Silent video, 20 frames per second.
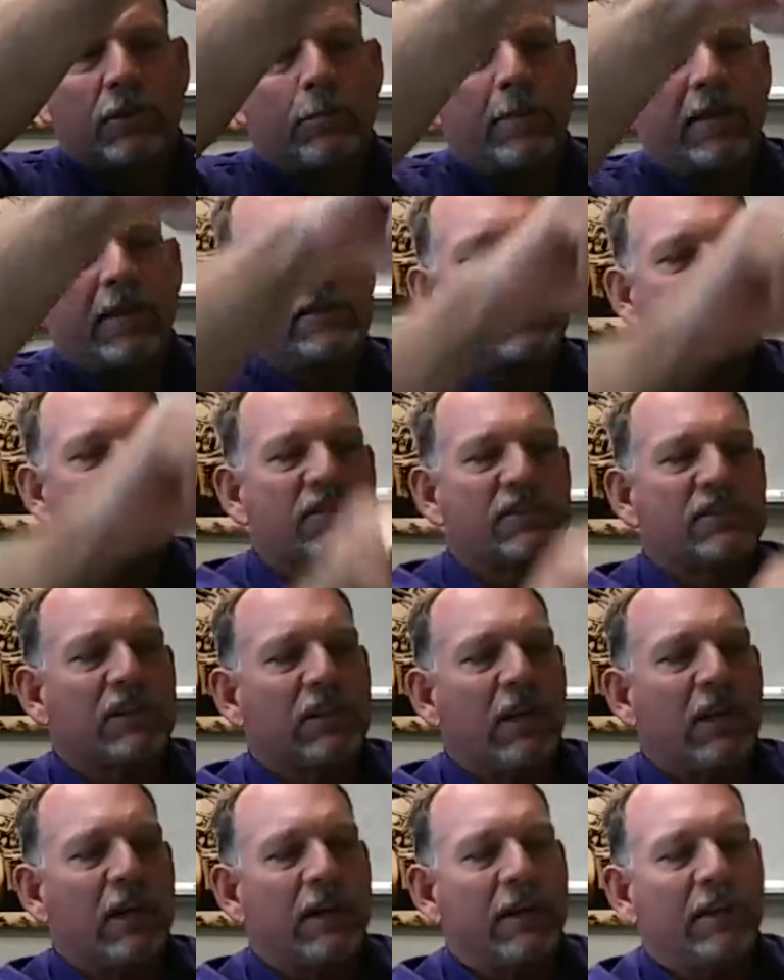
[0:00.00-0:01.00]
it makes it just a
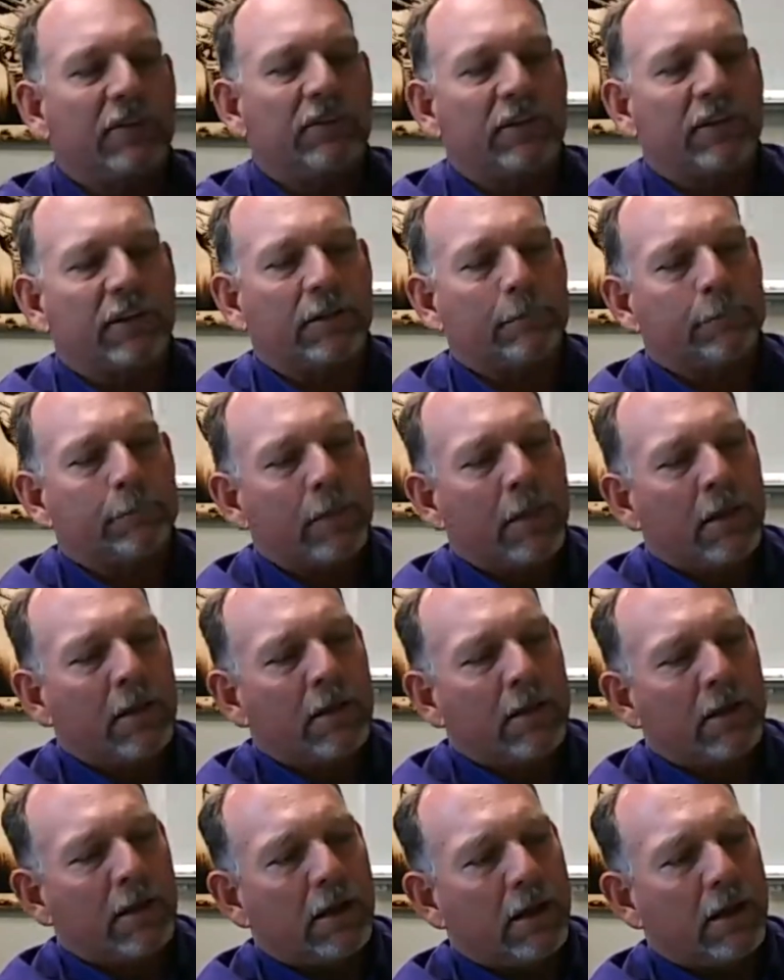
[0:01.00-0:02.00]
lot easier.
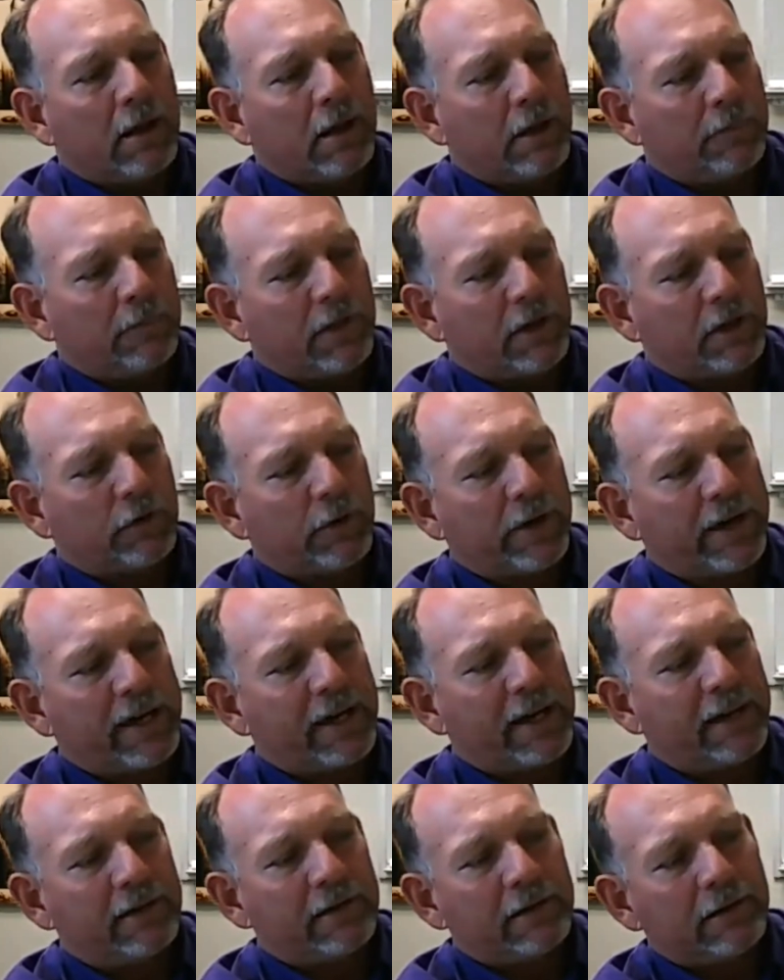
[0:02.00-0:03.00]
The
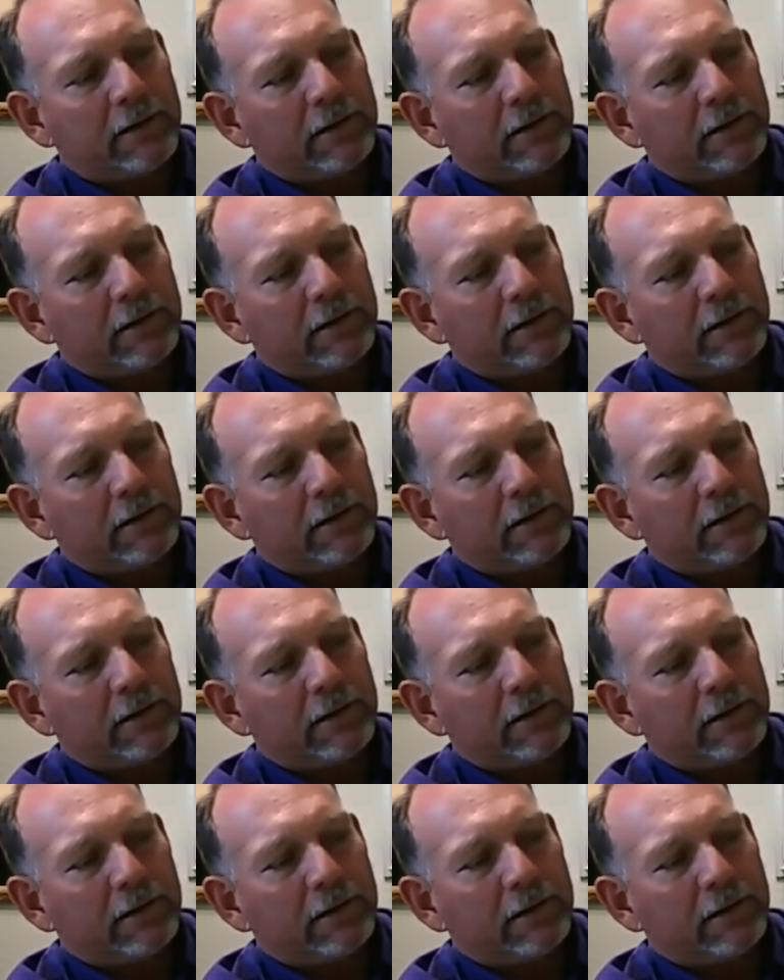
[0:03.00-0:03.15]
green